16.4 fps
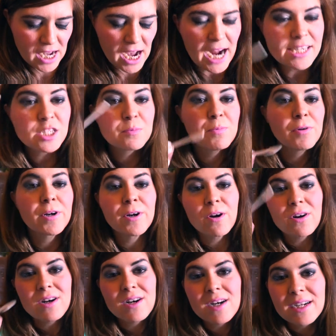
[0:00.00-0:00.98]
I just put it
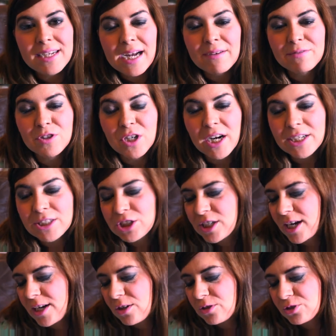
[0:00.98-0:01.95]
on after
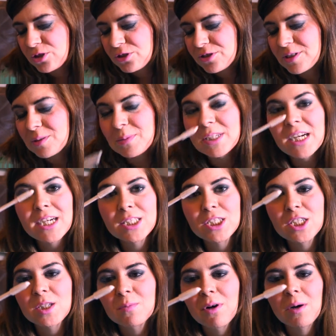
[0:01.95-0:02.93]
eyeshadow, so there's a little bit of
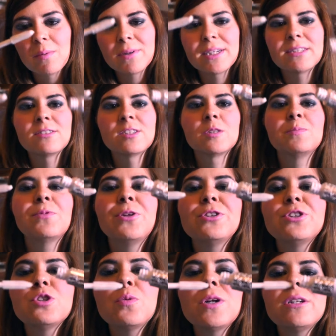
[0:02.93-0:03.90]
eyeshadow probably in this, but
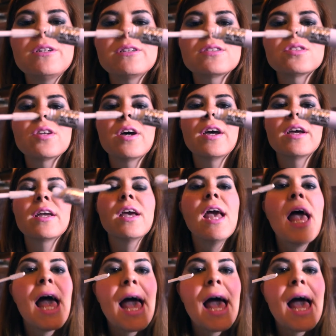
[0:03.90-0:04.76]
this is what it looks like.